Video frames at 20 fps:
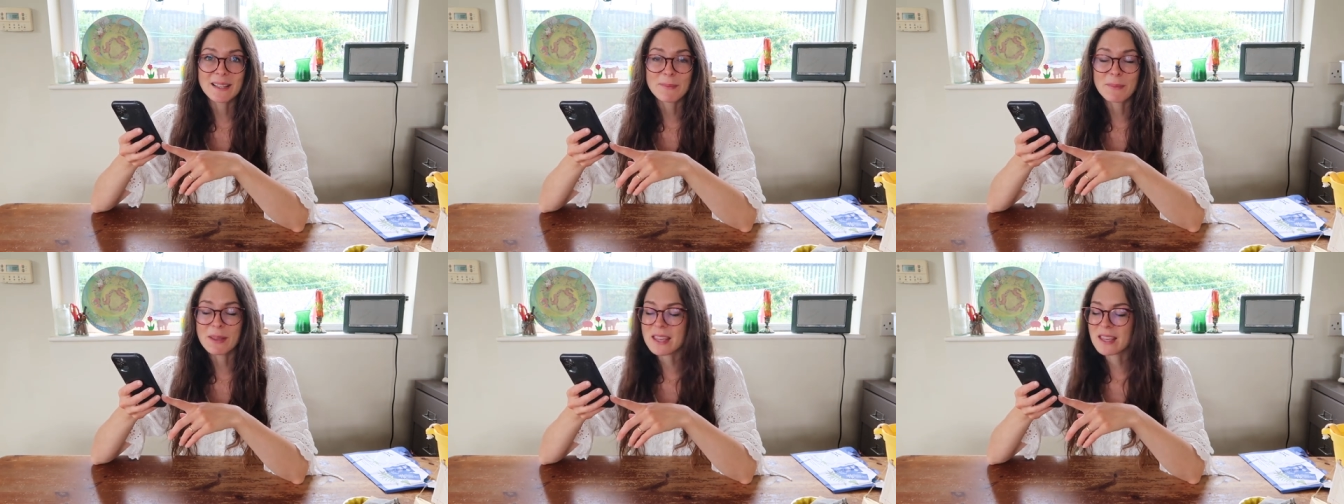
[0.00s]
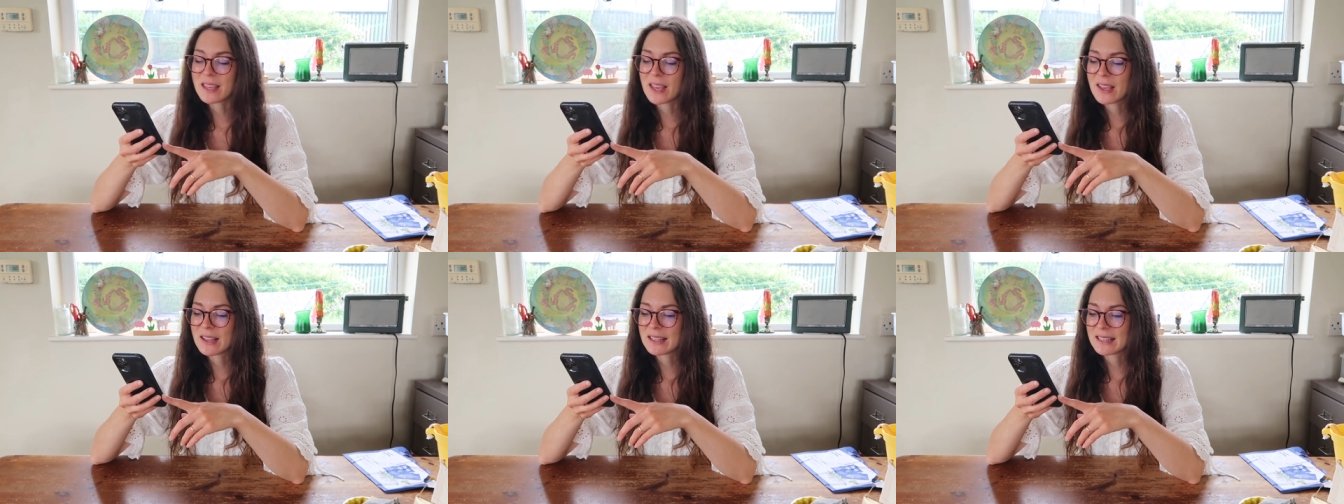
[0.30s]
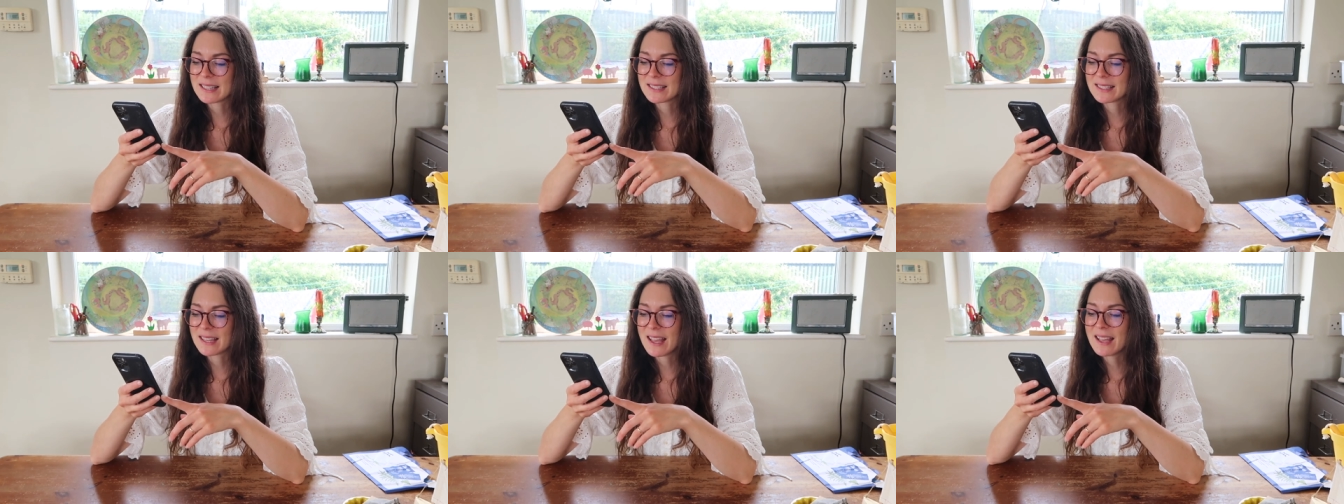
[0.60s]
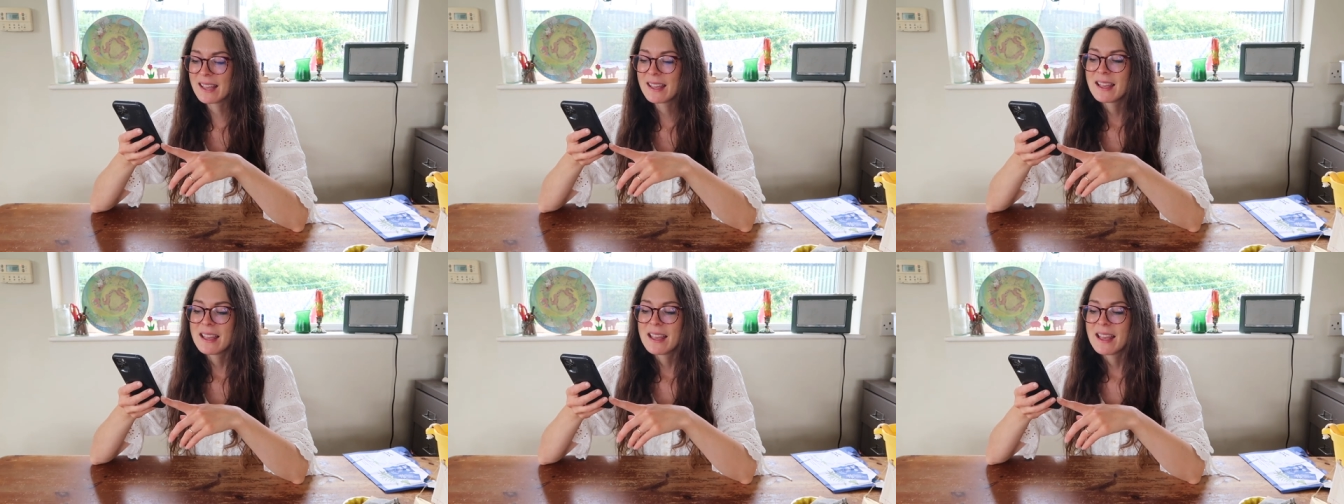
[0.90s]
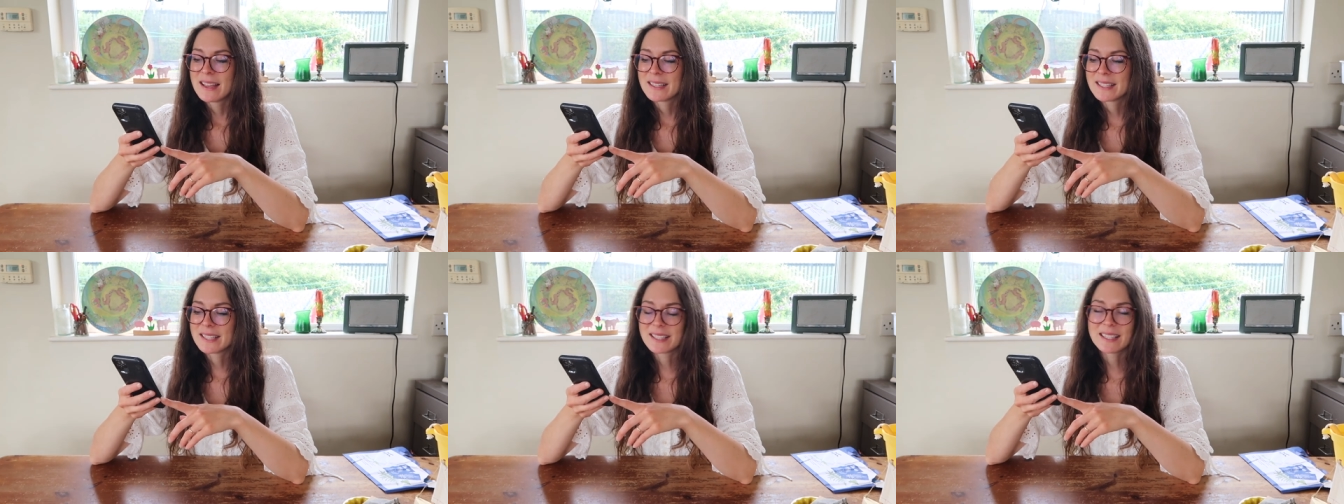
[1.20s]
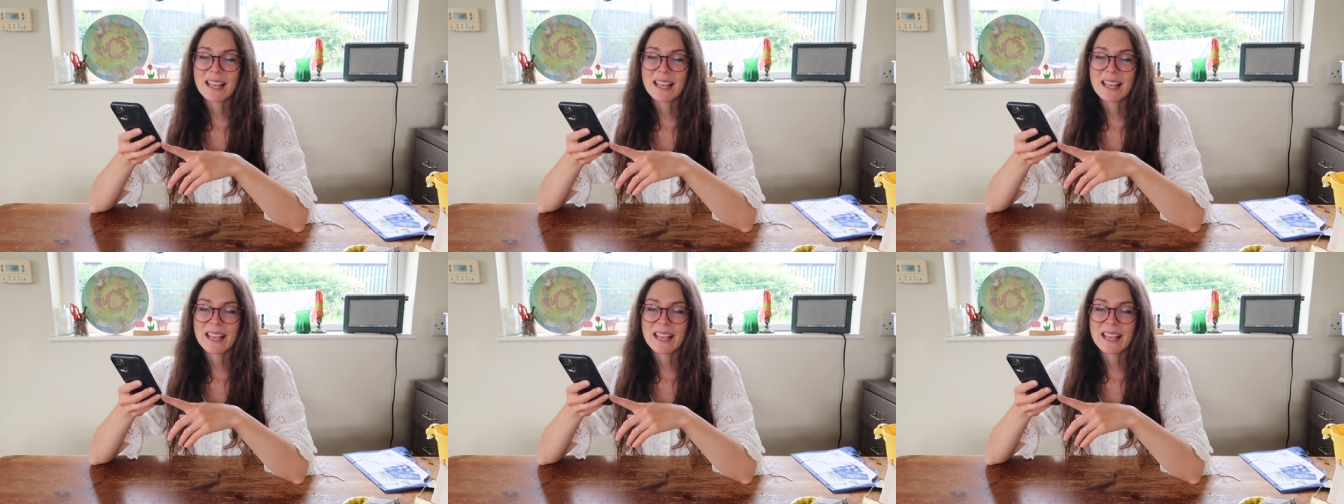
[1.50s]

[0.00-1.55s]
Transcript: some eco glitter to